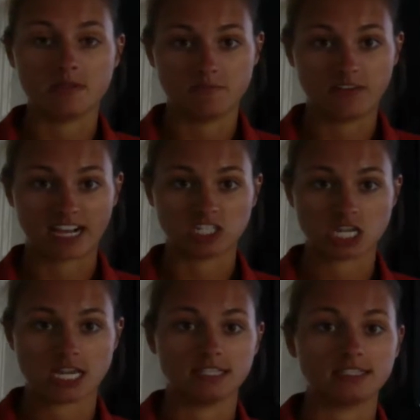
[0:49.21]

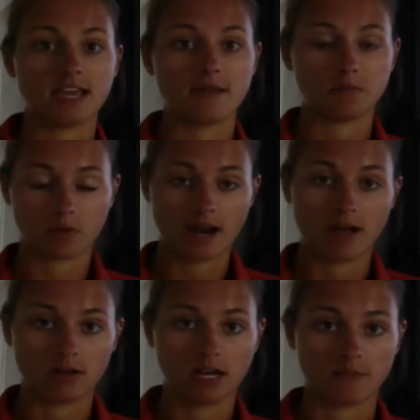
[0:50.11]
infections and poor
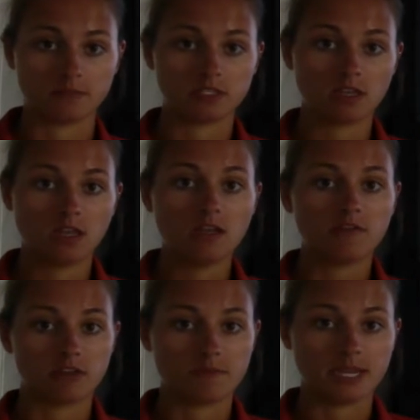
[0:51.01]
outcomes
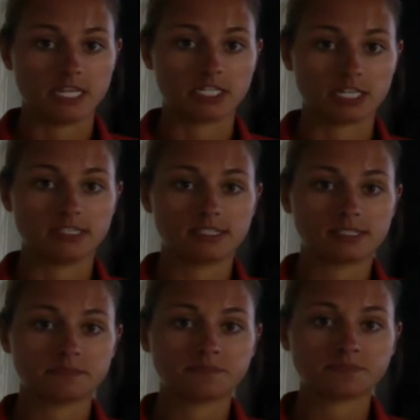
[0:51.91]
for the patients.